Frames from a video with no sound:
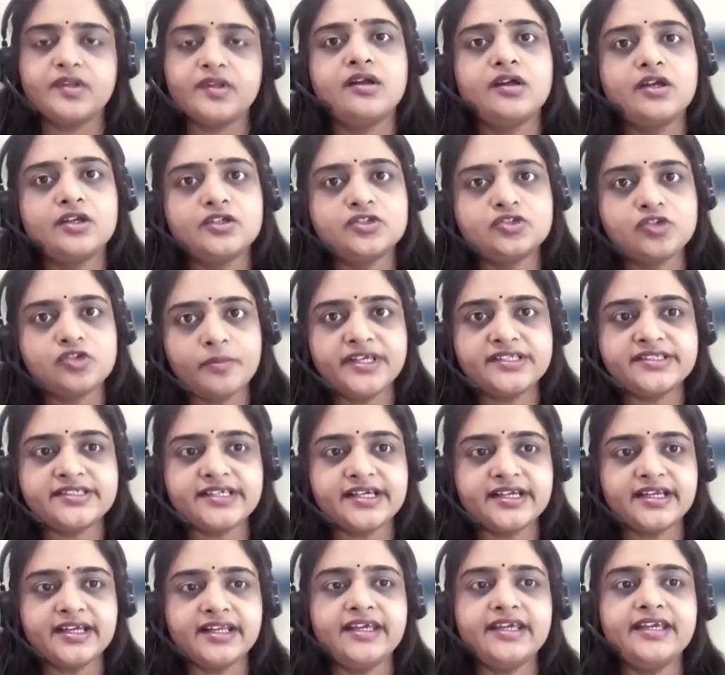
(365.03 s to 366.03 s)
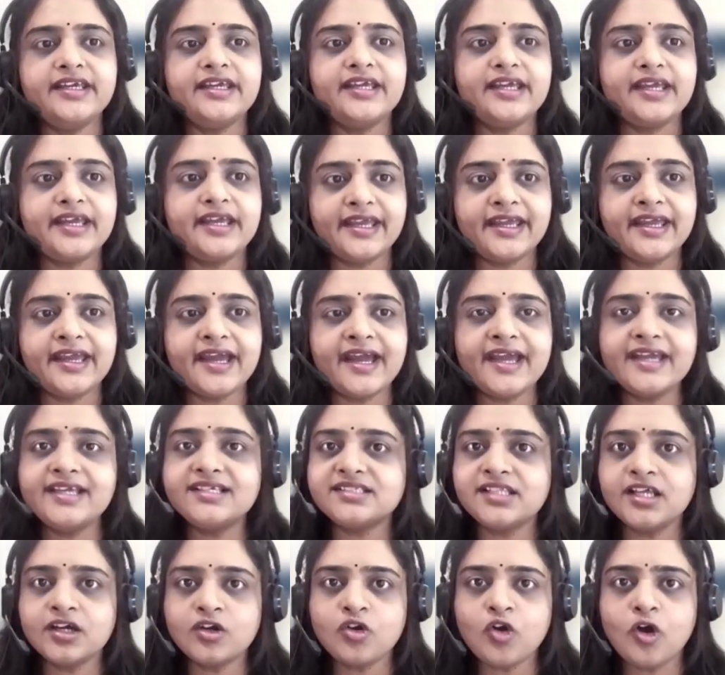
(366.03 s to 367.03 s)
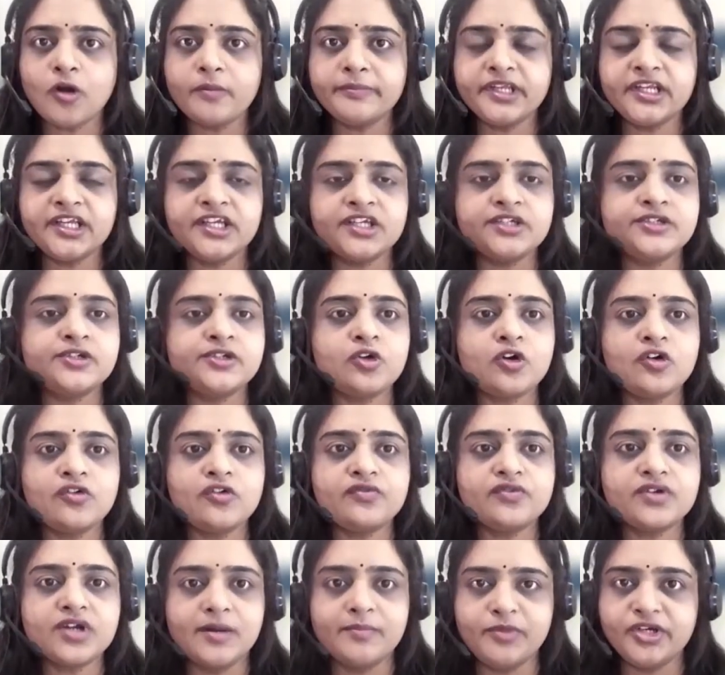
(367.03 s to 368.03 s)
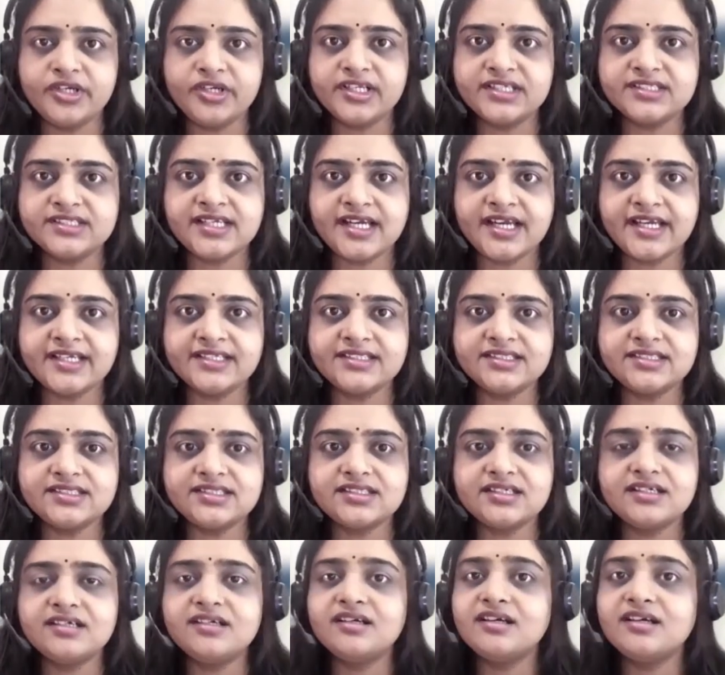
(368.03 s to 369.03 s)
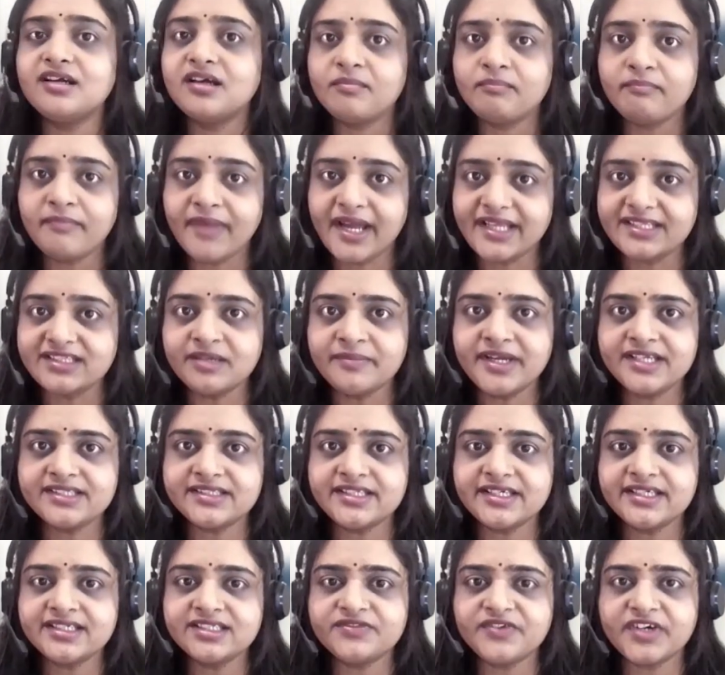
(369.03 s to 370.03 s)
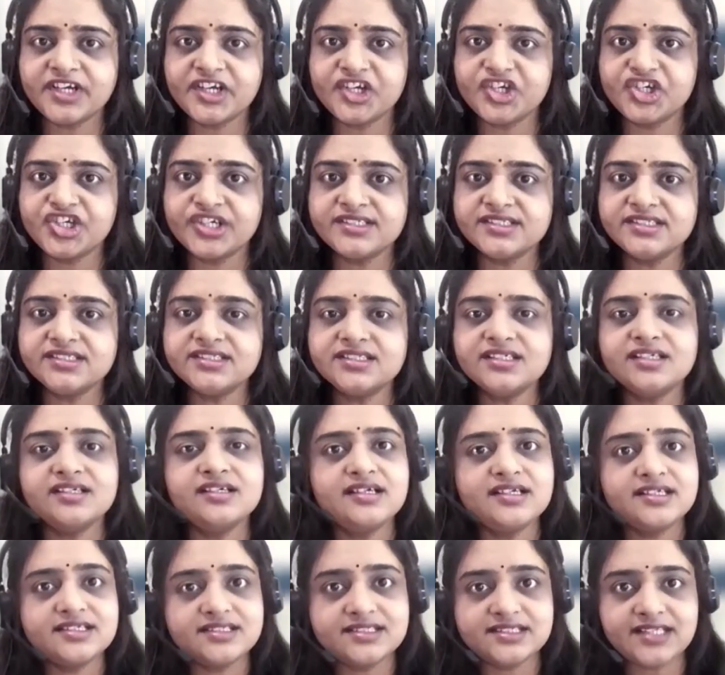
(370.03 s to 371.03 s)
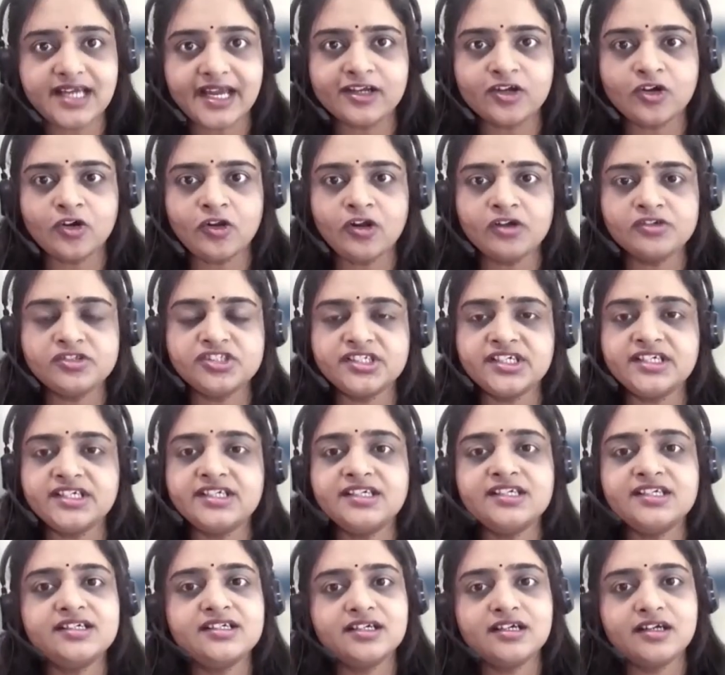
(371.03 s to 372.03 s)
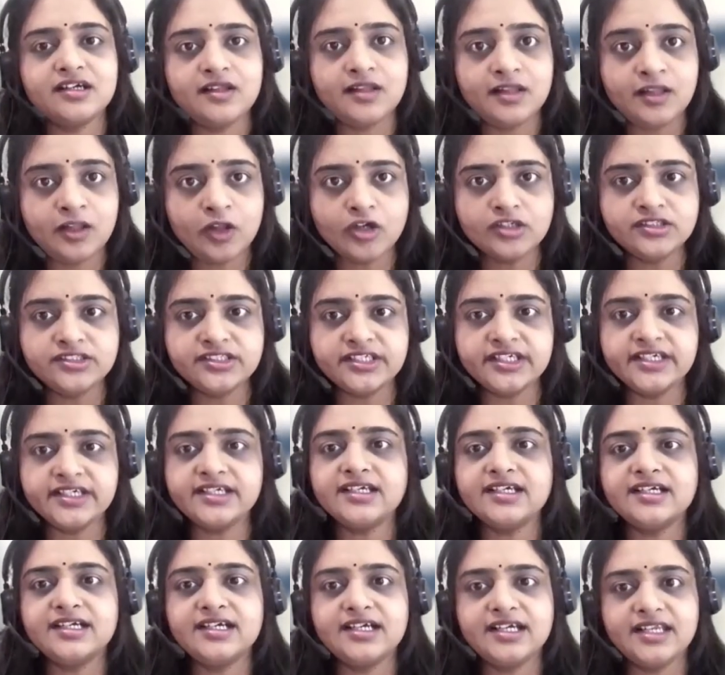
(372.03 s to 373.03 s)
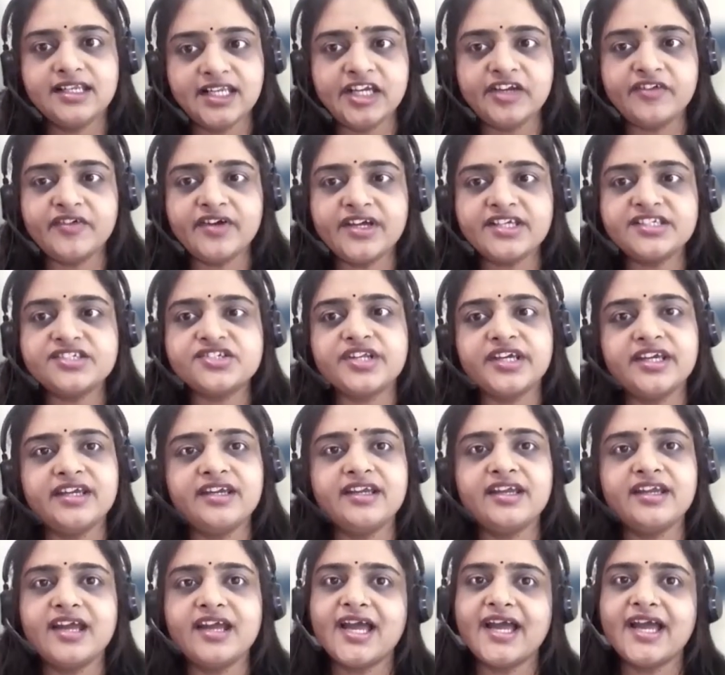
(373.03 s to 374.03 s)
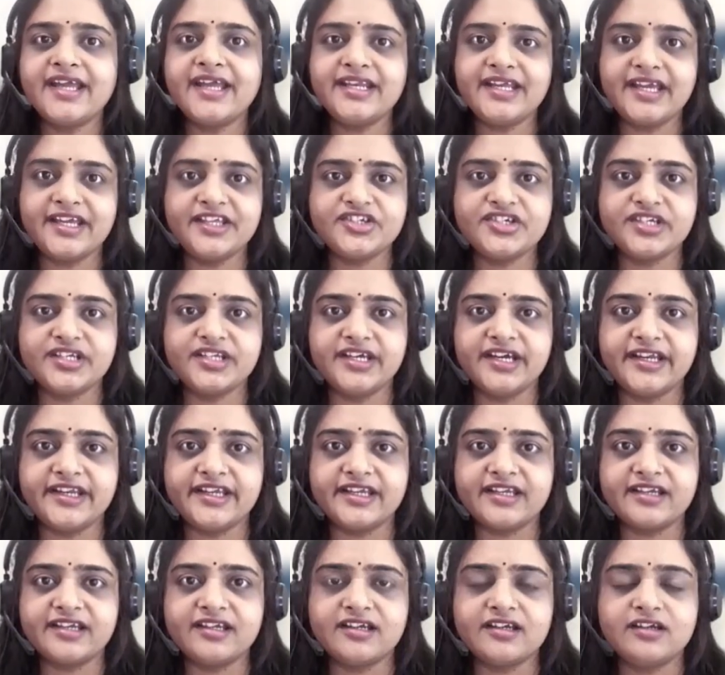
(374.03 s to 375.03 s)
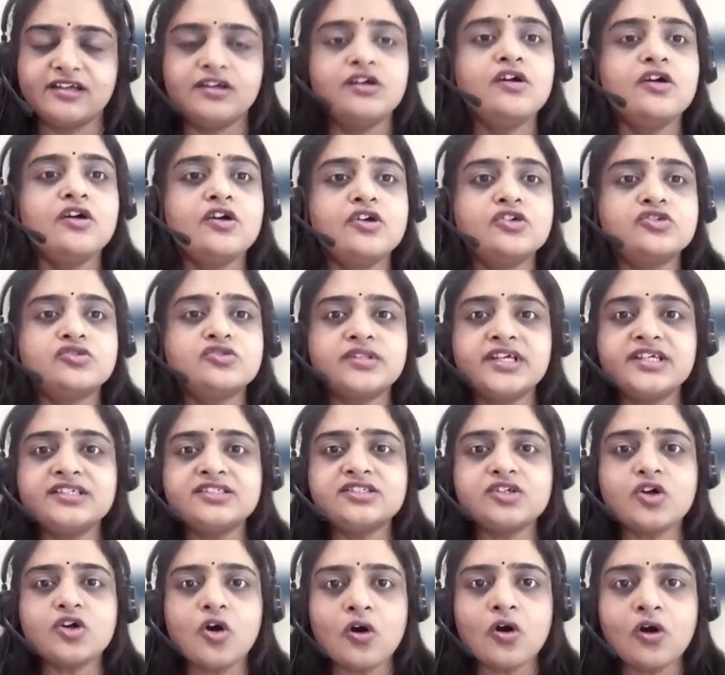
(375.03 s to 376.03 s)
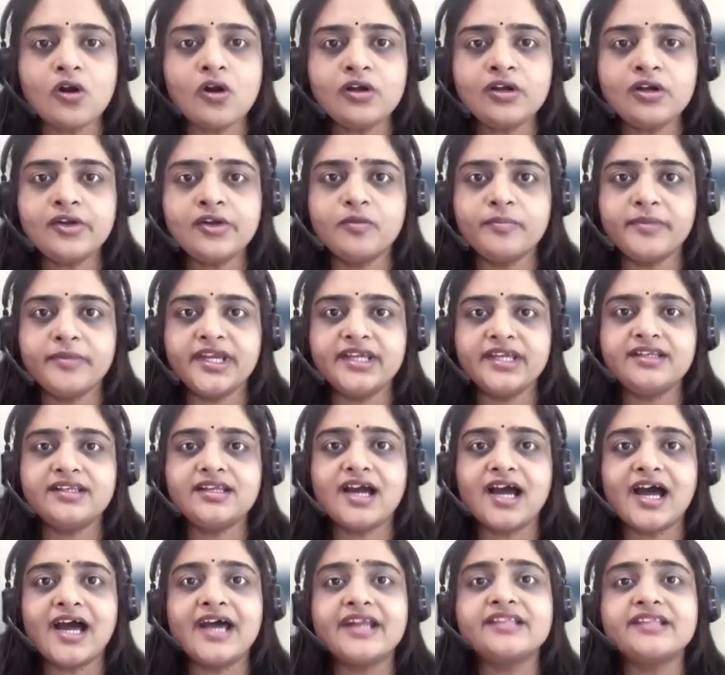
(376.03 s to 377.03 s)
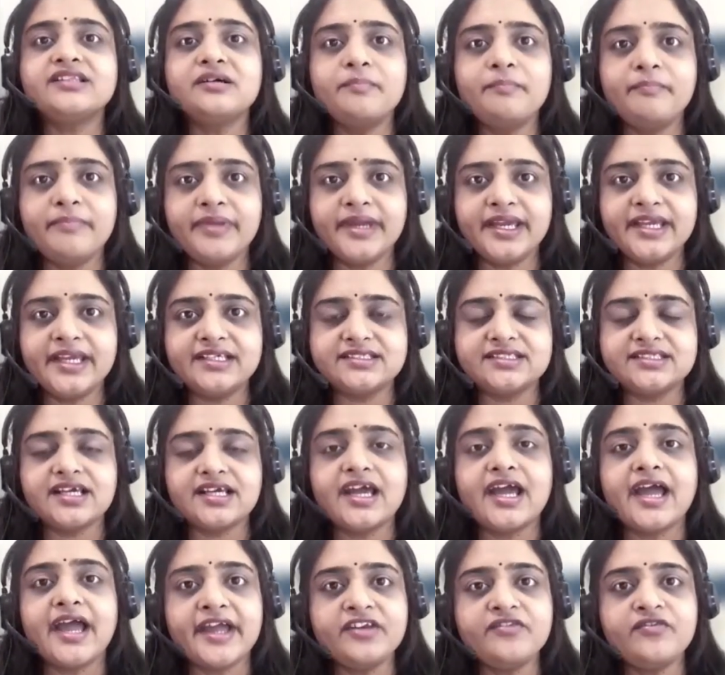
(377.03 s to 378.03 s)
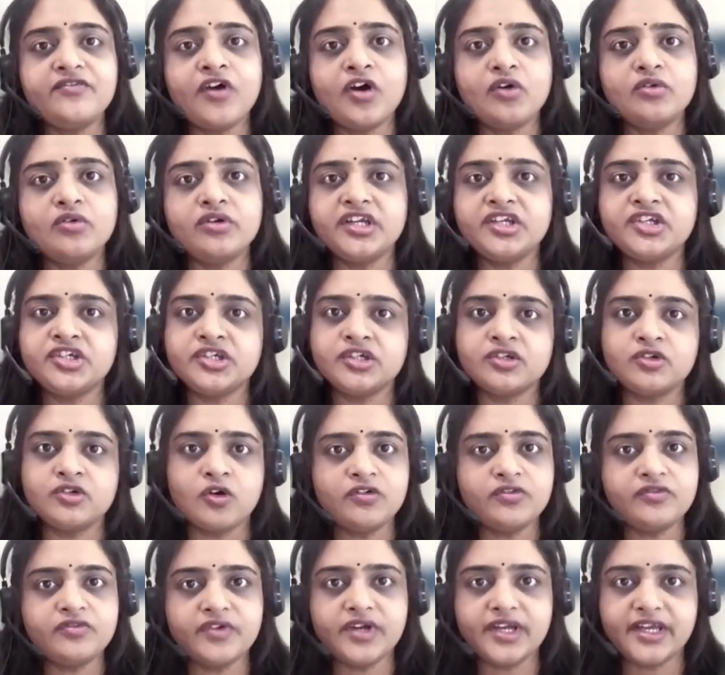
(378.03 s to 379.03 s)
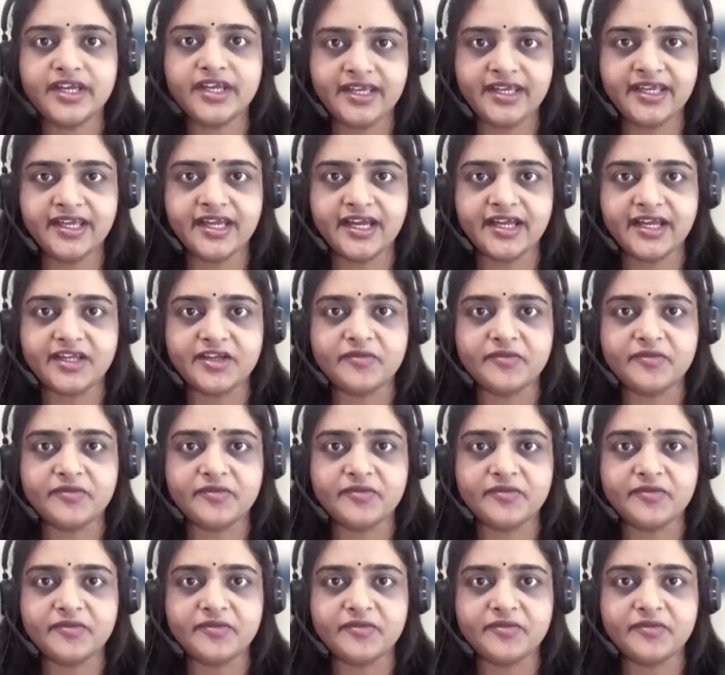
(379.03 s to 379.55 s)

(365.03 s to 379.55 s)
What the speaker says: So basically, AI is the combination of computer science, mathematics functions, psychology, logic, linguistic and engineering. So these all domains are the base and foundation of AI.